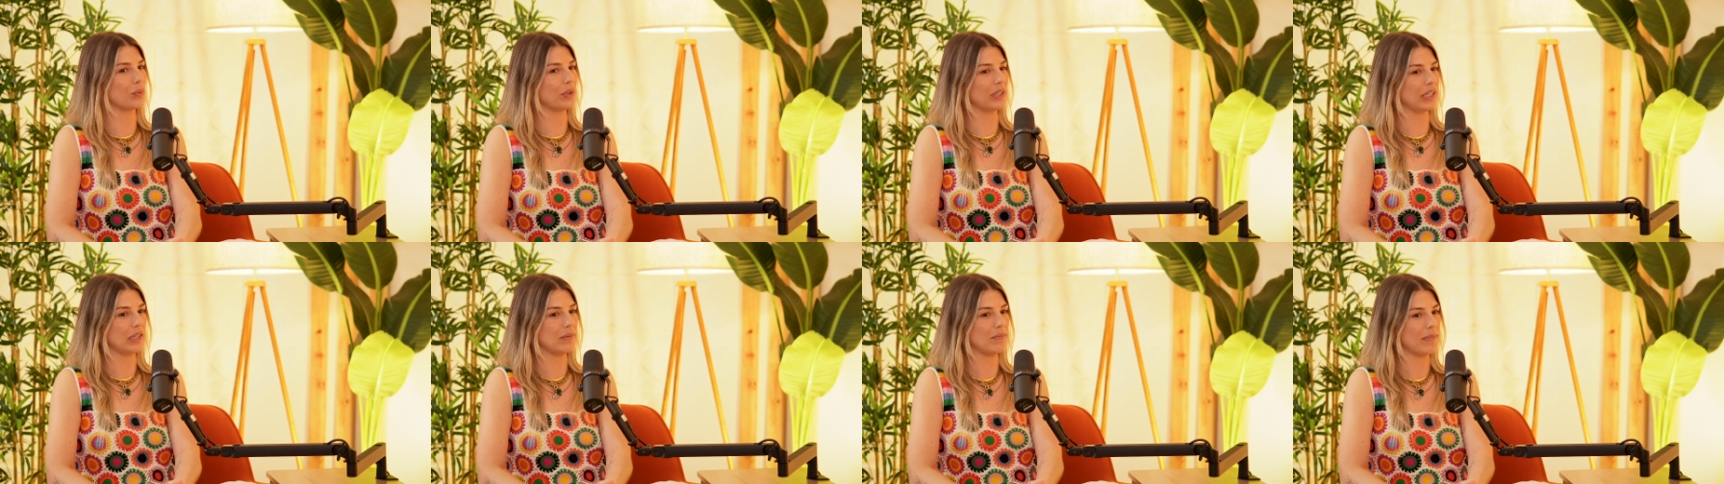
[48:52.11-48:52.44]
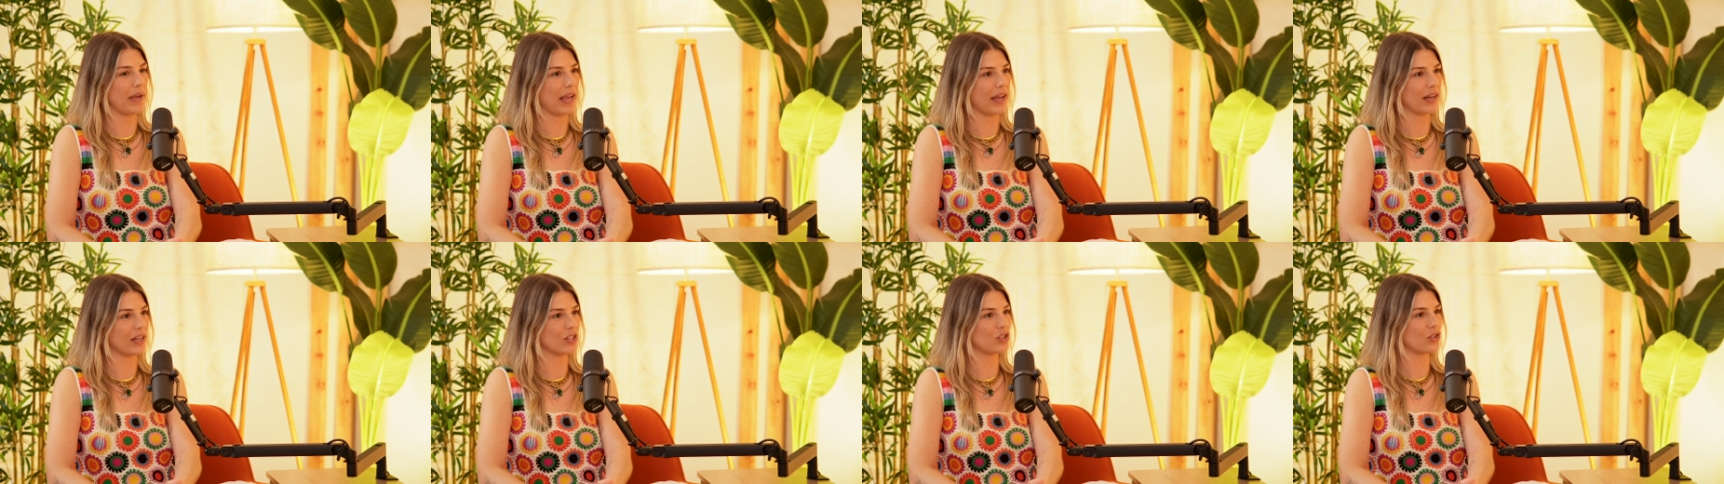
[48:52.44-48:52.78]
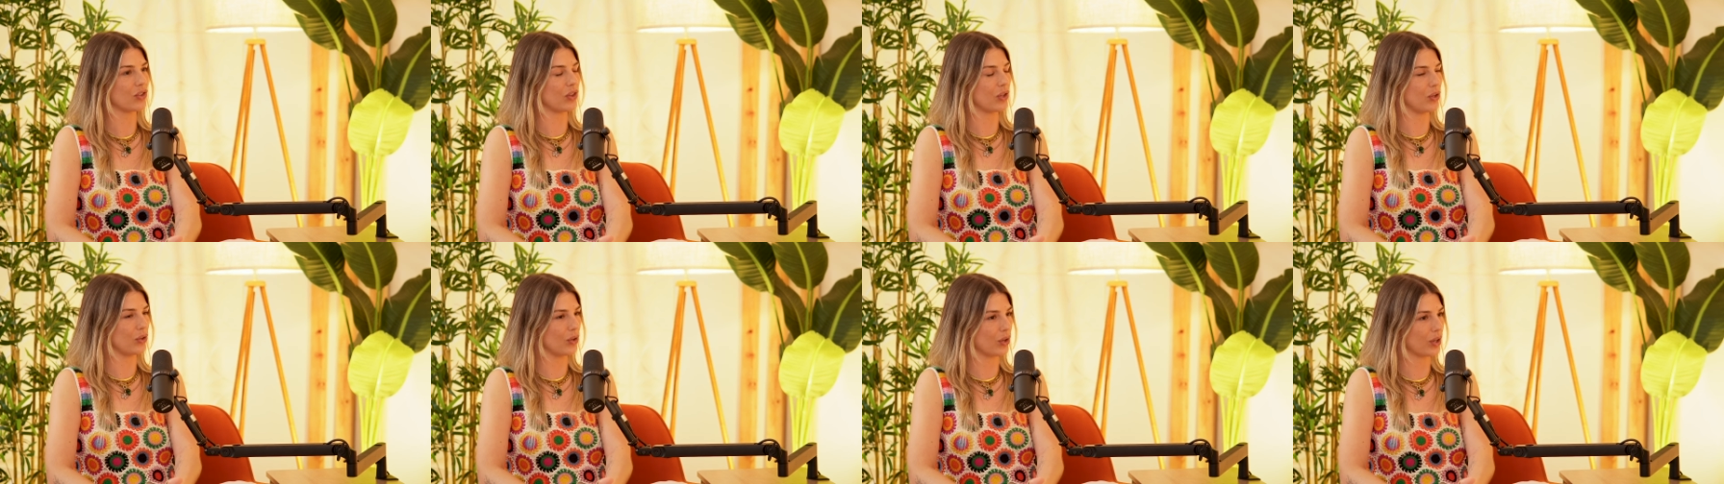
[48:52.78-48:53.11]
really
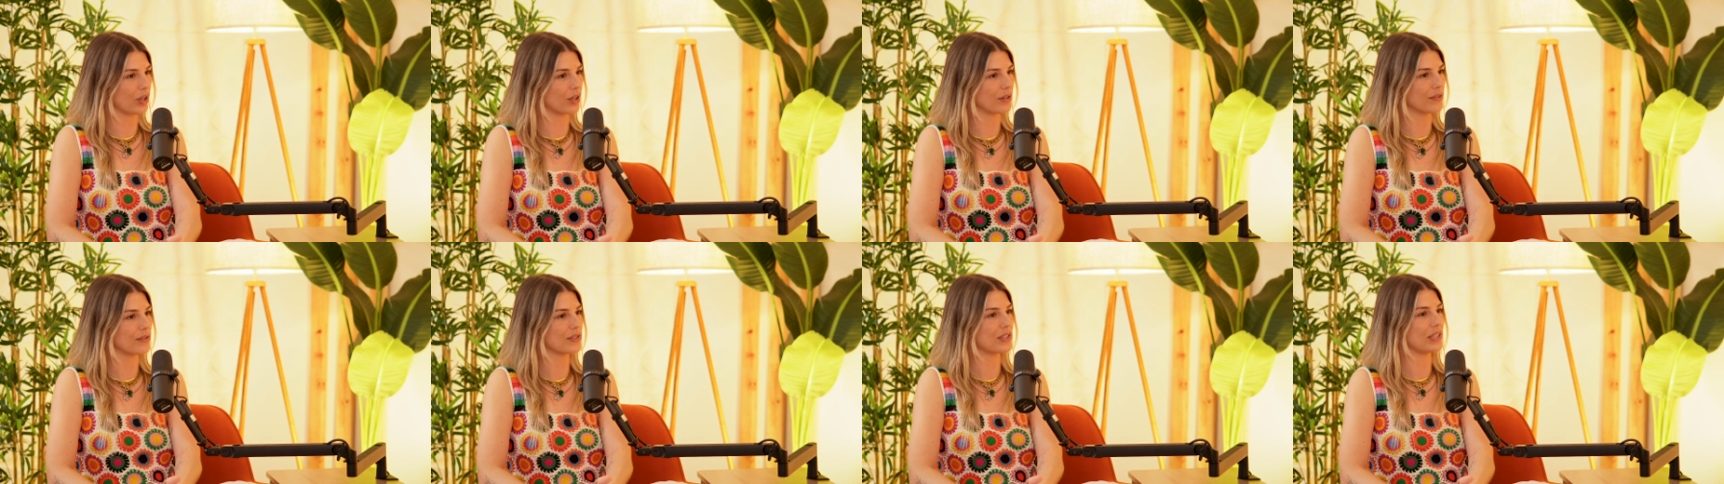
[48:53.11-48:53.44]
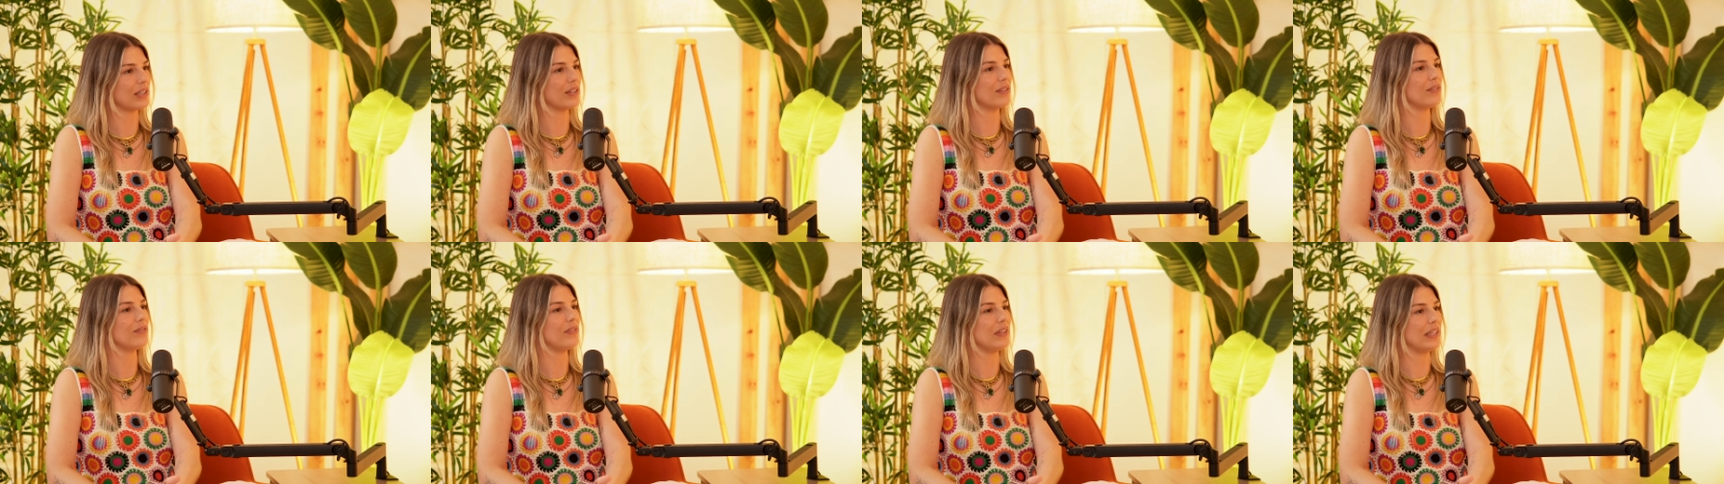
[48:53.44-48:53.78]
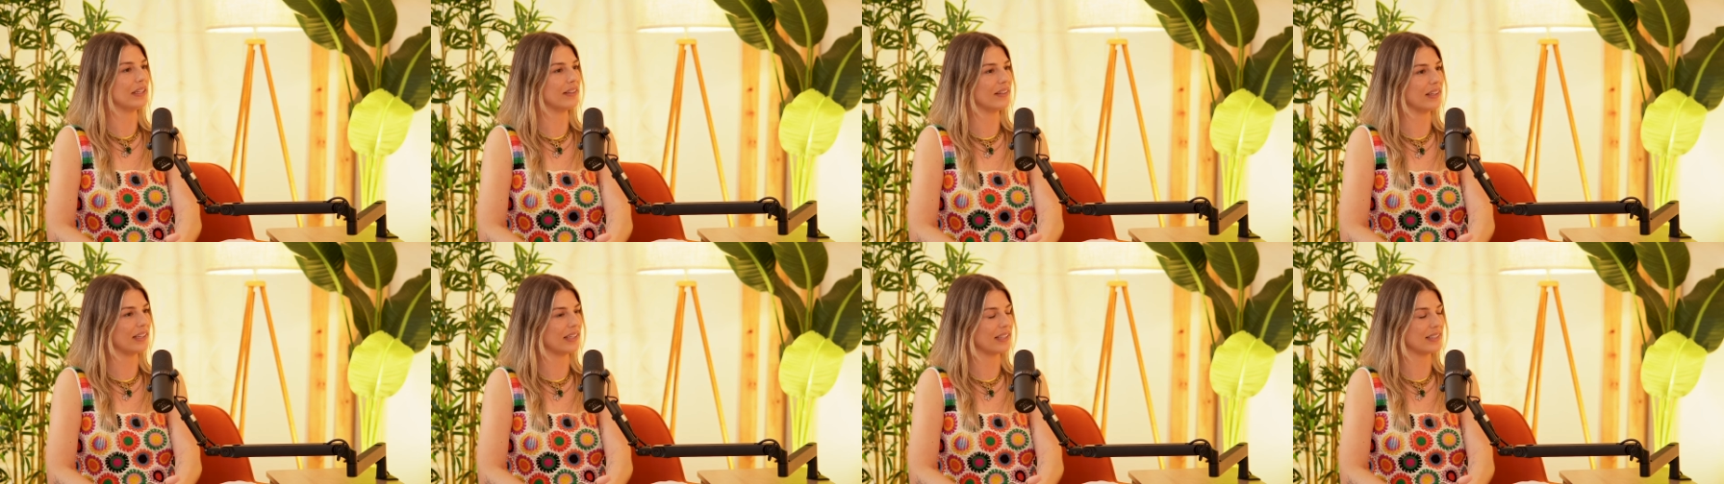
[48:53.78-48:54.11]
manage the nerves and the
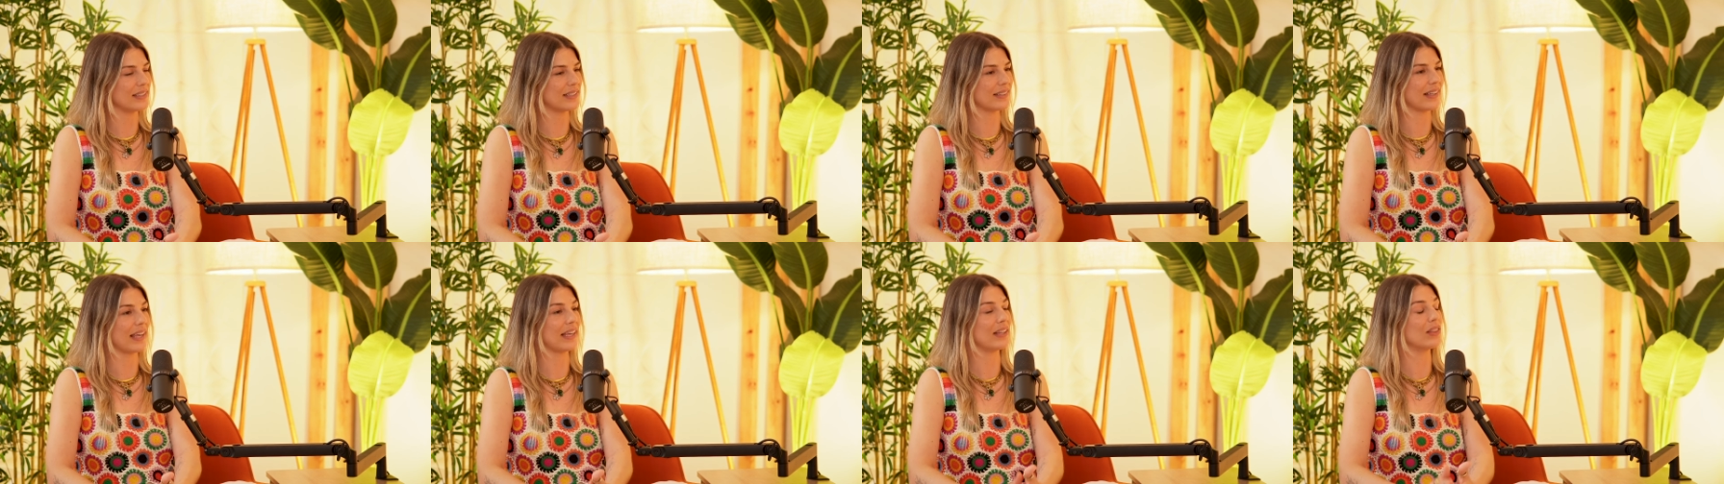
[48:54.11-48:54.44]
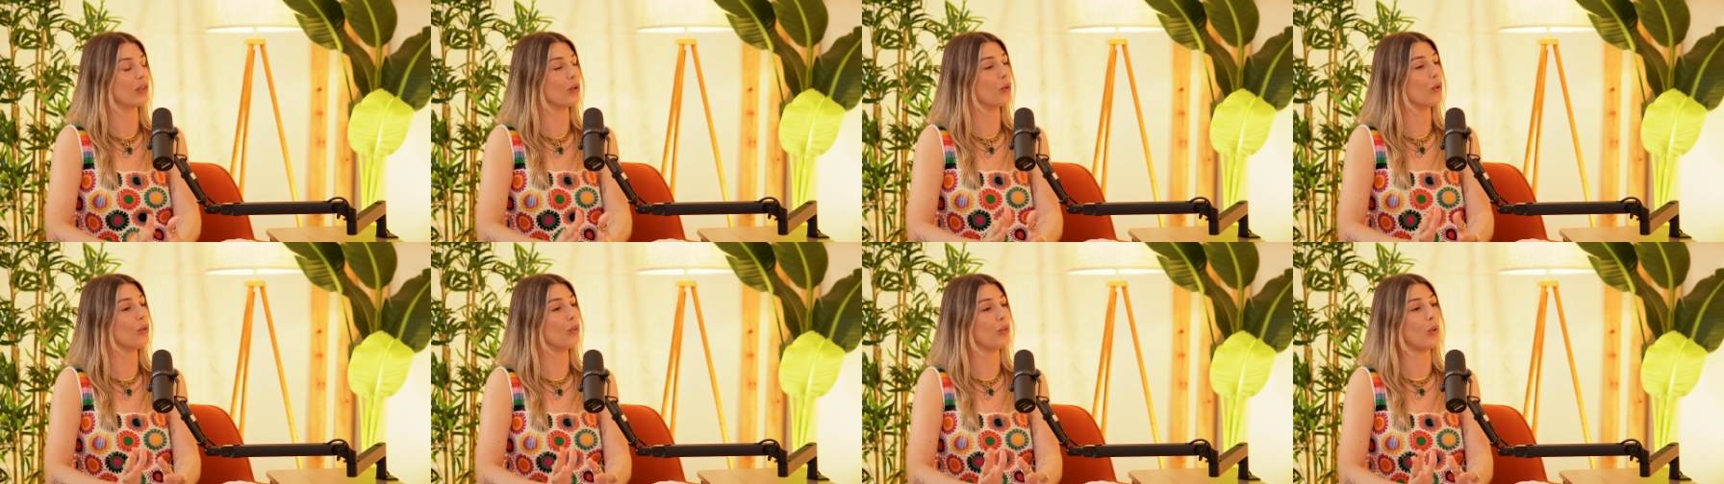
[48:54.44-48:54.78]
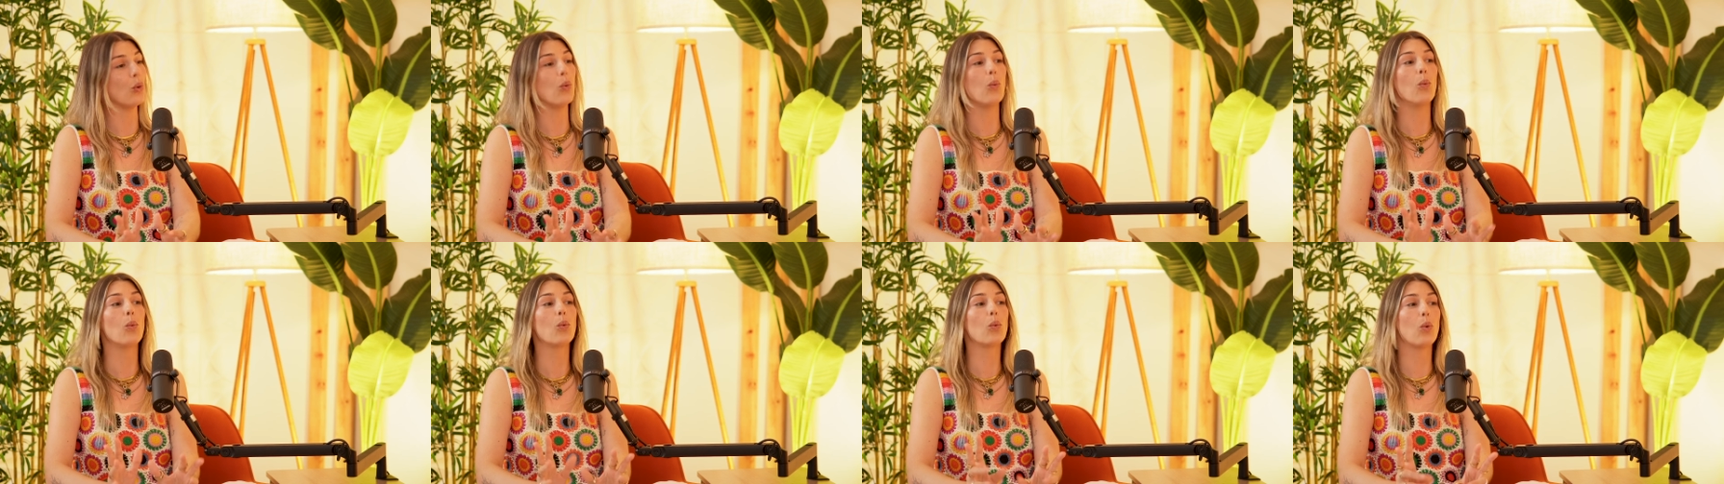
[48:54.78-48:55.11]
feeling is like the
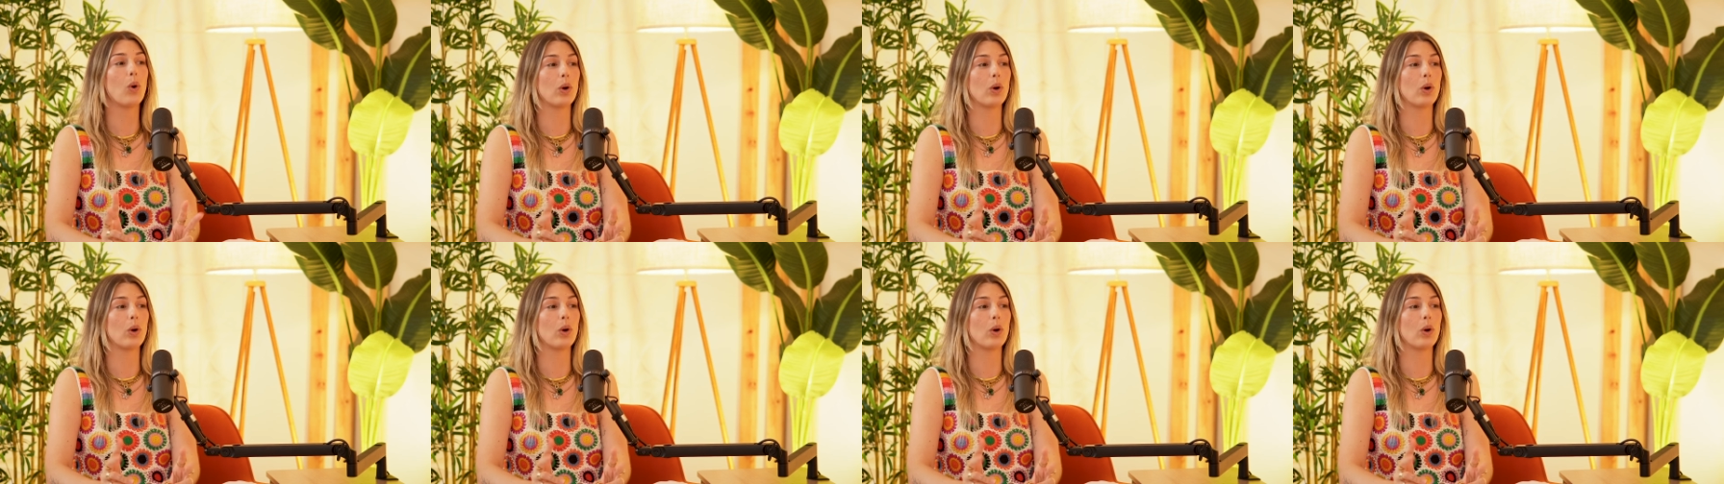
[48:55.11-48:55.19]
the